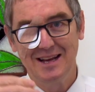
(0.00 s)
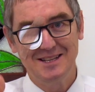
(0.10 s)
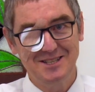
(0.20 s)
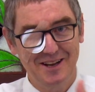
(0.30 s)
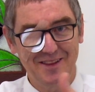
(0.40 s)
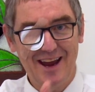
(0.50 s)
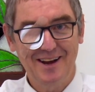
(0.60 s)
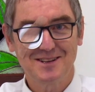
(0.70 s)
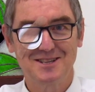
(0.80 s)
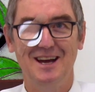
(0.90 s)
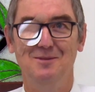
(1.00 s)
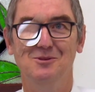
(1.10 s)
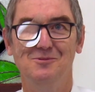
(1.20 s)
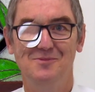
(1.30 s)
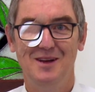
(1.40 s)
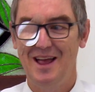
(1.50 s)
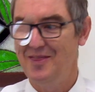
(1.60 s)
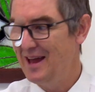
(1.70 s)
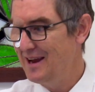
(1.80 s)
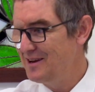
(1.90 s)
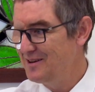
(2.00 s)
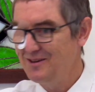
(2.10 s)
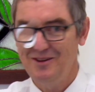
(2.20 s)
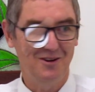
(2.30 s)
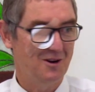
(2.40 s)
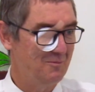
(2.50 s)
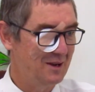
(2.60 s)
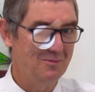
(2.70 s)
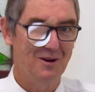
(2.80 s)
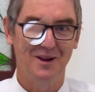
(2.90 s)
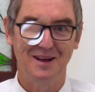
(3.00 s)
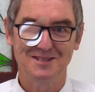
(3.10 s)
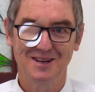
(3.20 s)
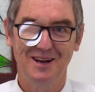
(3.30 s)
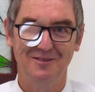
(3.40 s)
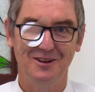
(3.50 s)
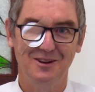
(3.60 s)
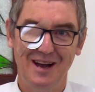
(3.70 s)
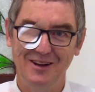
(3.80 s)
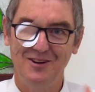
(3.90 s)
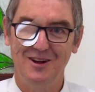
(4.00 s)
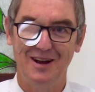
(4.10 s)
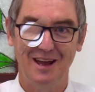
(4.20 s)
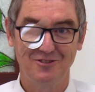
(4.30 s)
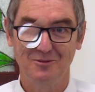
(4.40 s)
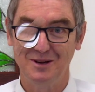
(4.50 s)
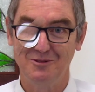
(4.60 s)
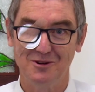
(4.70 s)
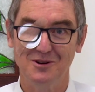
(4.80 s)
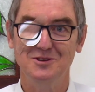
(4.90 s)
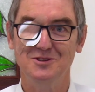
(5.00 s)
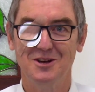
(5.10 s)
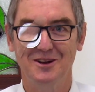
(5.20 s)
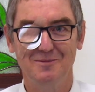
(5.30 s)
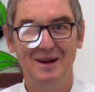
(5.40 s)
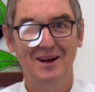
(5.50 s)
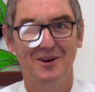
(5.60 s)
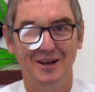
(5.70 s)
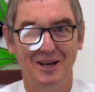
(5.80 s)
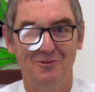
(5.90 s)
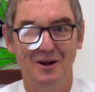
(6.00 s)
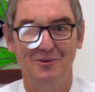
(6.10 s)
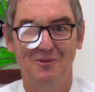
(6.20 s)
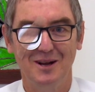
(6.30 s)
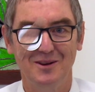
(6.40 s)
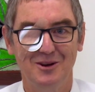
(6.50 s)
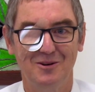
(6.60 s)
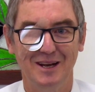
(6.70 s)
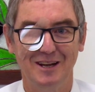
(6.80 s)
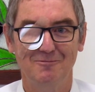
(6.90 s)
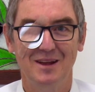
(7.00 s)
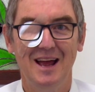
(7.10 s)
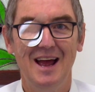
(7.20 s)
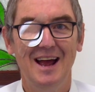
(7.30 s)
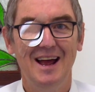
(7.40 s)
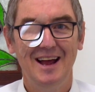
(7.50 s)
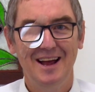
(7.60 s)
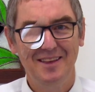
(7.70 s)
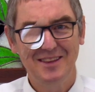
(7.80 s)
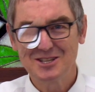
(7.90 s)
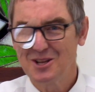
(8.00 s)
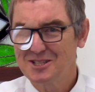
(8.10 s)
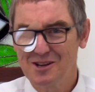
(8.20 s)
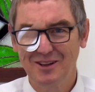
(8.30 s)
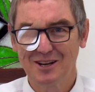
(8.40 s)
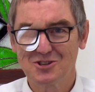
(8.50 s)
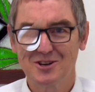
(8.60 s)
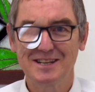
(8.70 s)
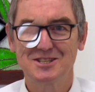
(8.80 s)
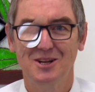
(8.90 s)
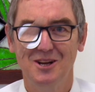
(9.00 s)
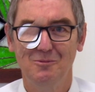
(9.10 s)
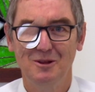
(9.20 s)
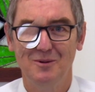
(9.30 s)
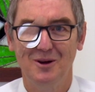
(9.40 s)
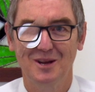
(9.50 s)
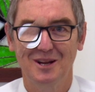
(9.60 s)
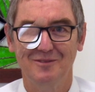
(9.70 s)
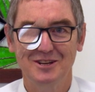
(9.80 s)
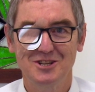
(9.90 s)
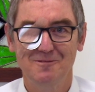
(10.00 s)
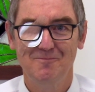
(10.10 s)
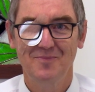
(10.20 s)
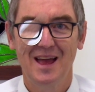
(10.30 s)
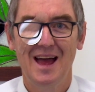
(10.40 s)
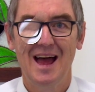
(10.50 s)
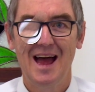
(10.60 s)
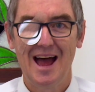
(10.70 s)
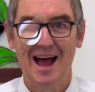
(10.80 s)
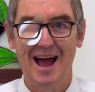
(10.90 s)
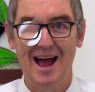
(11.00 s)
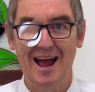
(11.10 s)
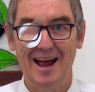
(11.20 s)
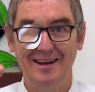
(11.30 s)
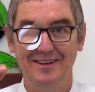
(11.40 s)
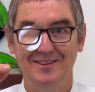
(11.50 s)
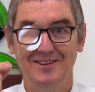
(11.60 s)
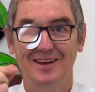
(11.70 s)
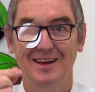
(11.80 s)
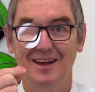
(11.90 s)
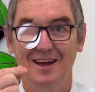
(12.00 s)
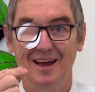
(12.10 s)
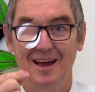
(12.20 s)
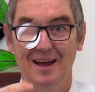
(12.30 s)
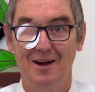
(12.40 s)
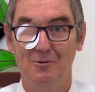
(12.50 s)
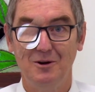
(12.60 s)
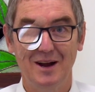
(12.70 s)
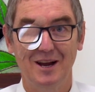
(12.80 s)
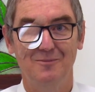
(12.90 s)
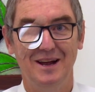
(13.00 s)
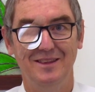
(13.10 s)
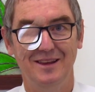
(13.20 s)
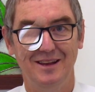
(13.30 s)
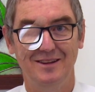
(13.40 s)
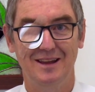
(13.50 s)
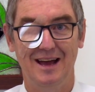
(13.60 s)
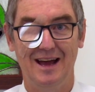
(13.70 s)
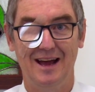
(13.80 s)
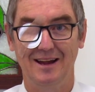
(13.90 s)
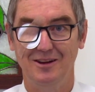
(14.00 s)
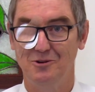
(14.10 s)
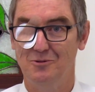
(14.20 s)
sit at the head of the table, and then you've got people on either side of you, and you don't have to be rude and turn your back on anyone while you're doing it. There's lots of little tricks to learn with monocular vision, and we recommend that you